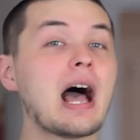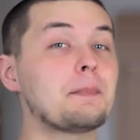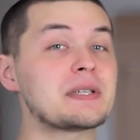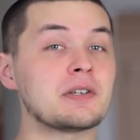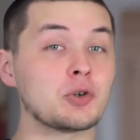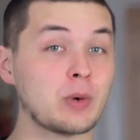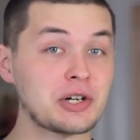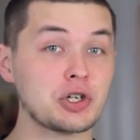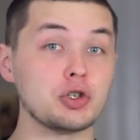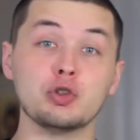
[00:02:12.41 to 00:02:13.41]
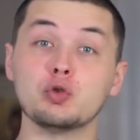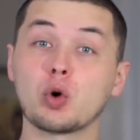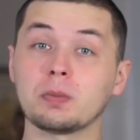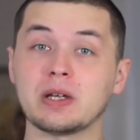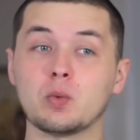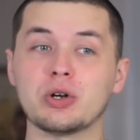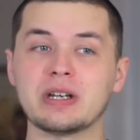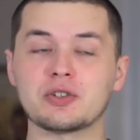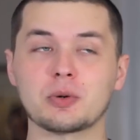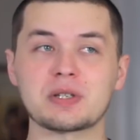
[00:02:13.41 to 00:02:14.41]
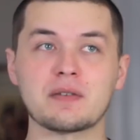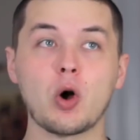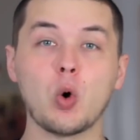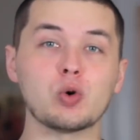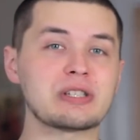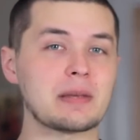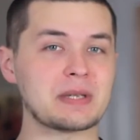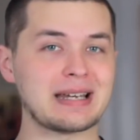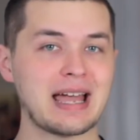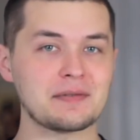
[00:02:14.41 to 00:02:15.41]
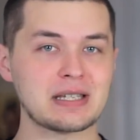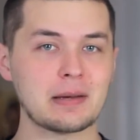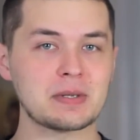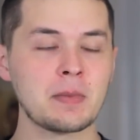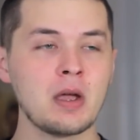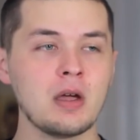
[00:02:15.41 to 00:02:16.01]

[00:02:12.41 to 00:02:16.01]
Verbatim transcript: opposite direction you normally would in terms of whole steps and half steps.